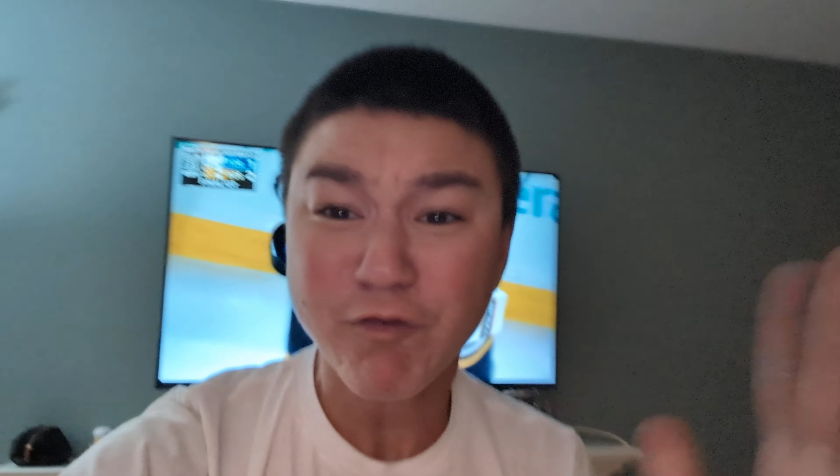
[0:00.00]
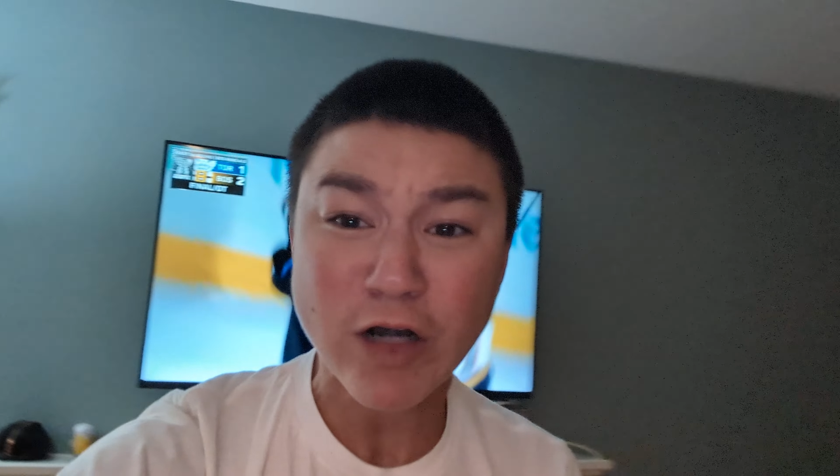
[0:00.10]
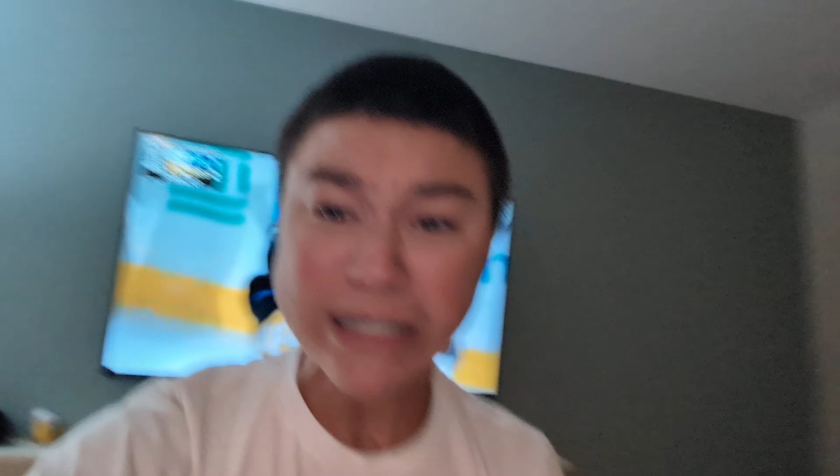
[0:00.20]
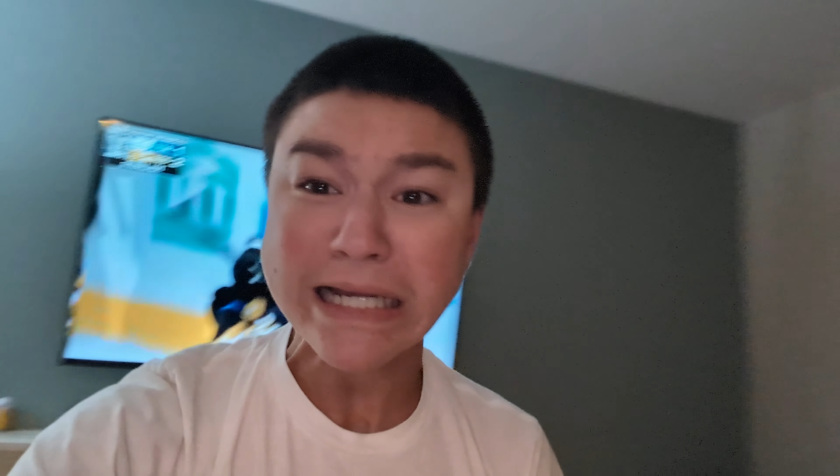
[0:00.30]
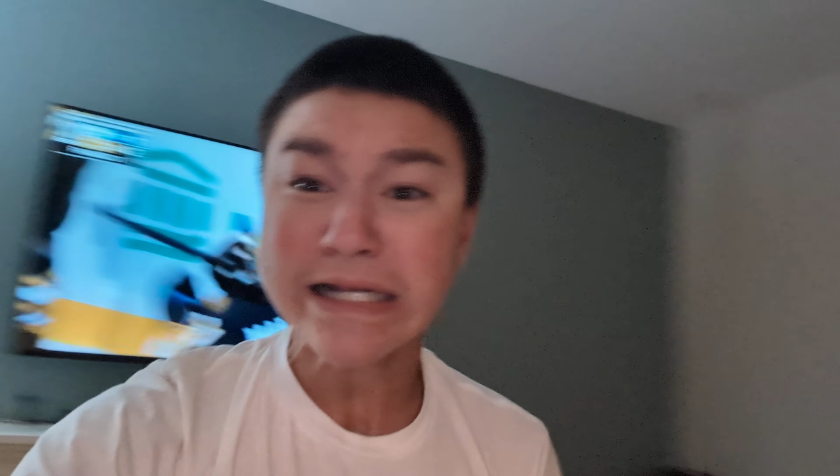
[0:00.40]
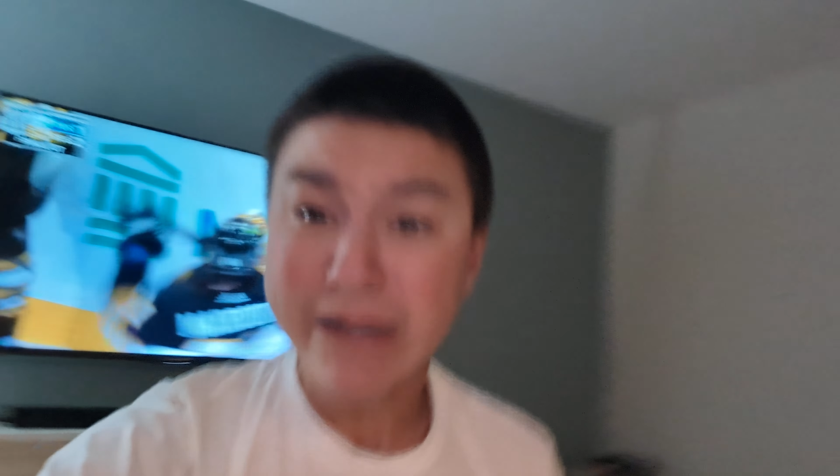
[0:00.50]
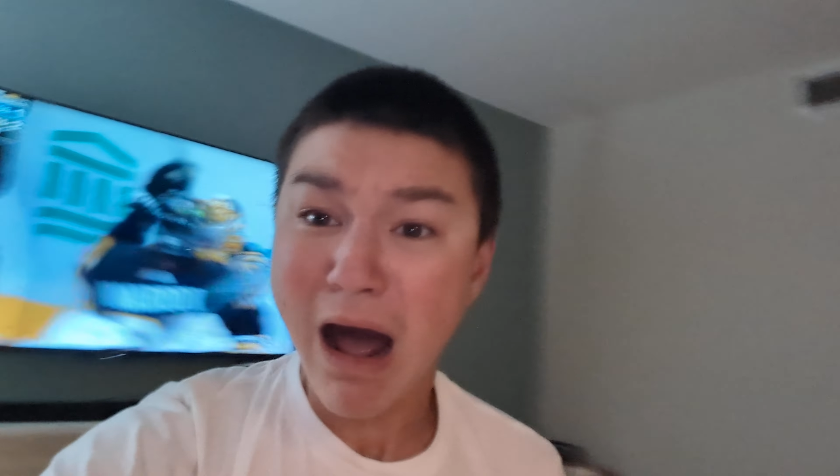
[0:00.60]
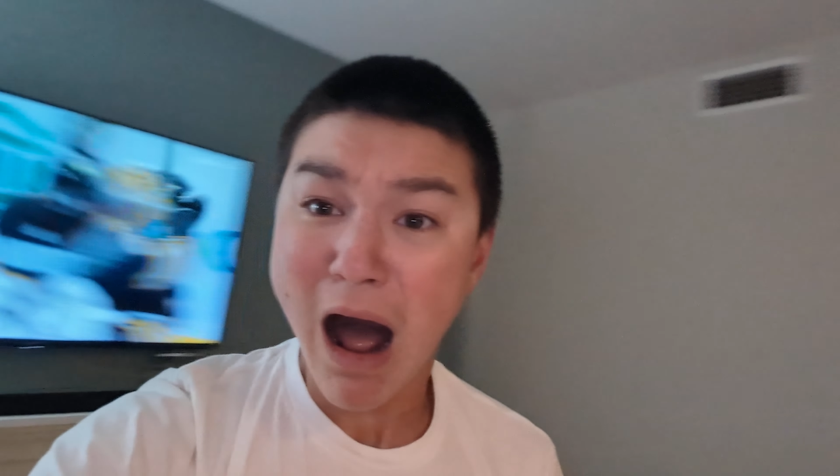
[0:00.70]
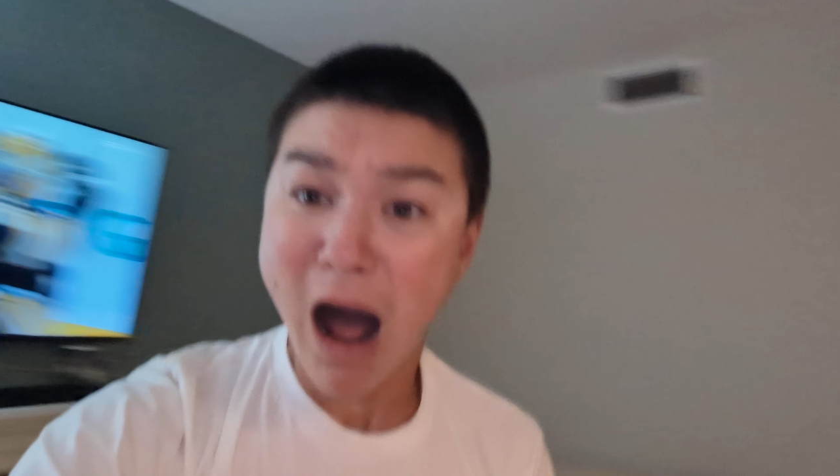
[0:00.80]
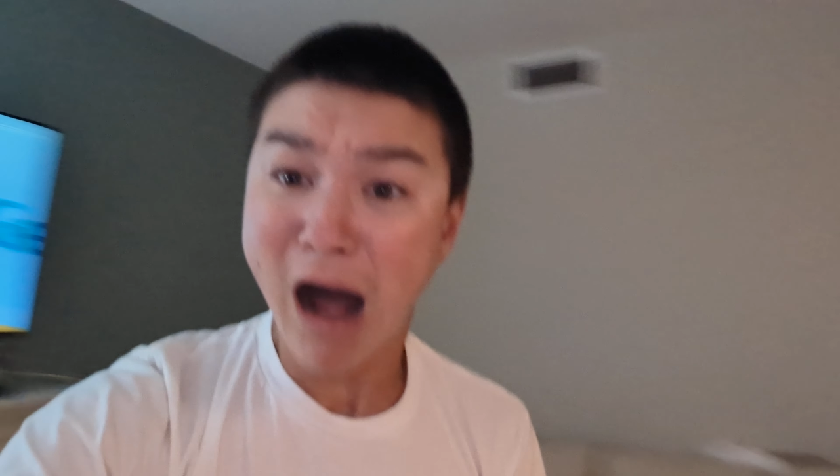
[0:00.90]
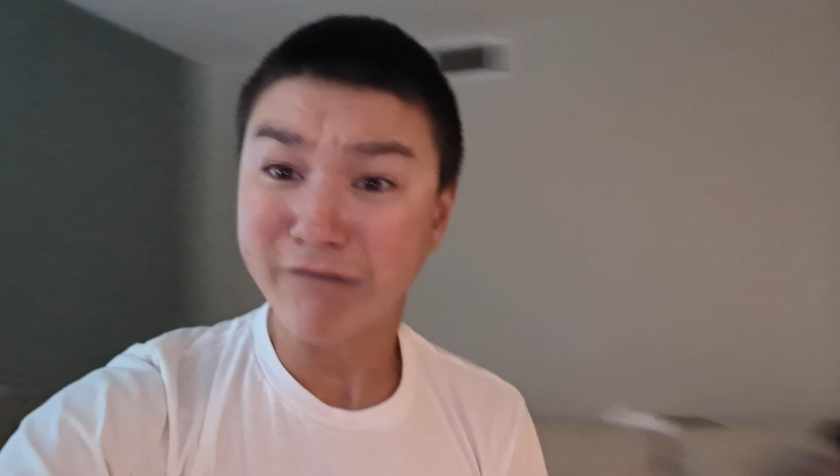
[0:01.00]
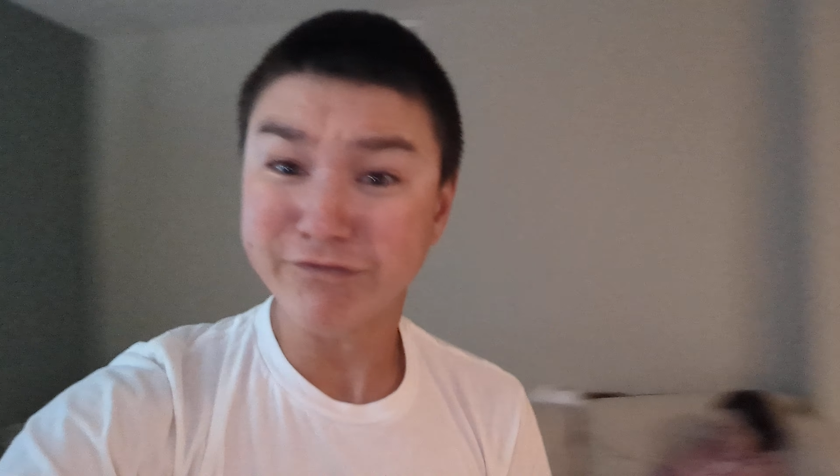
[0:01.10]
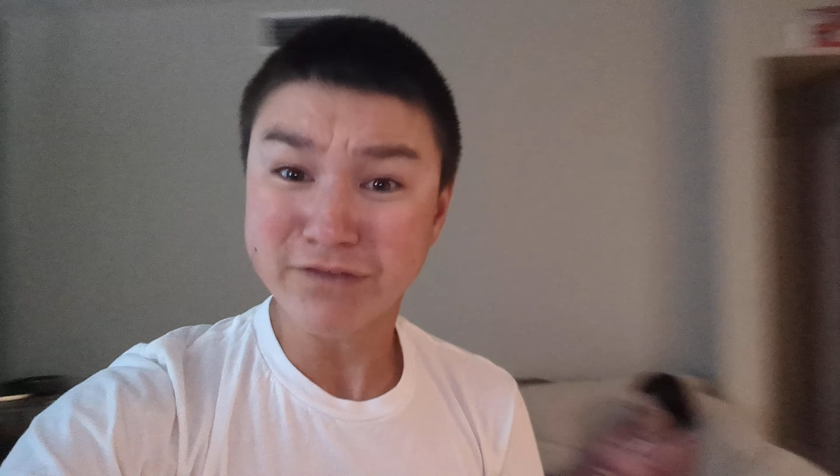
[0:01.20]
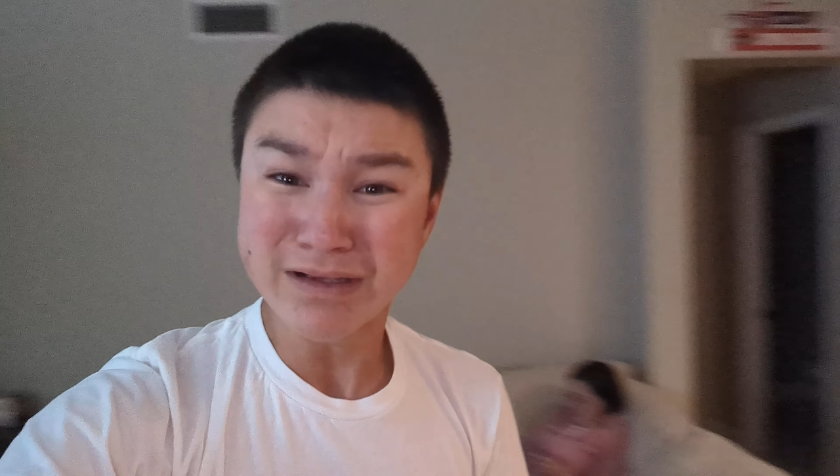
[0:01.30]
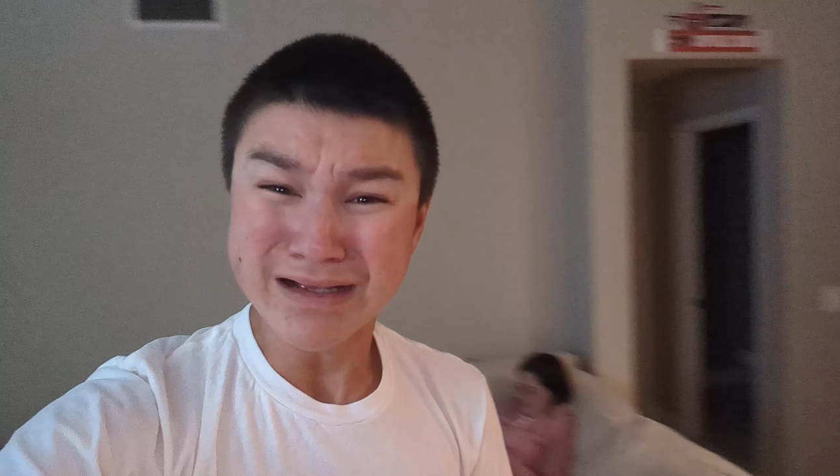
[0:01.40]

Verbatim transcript: freaking knob!